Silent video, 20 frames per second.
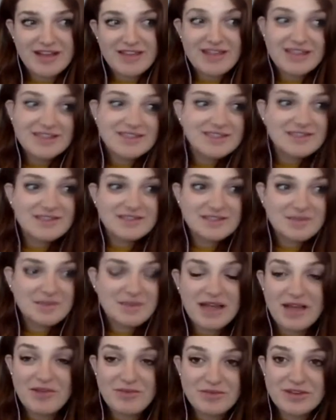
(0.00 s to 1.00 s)
and that's still
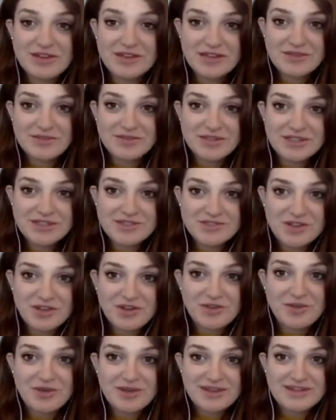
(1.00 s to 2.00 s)
something I really, really
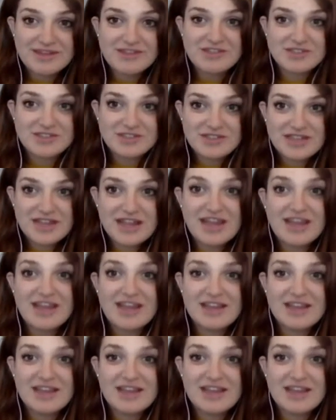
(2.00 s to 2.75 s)
struggle with. It's just that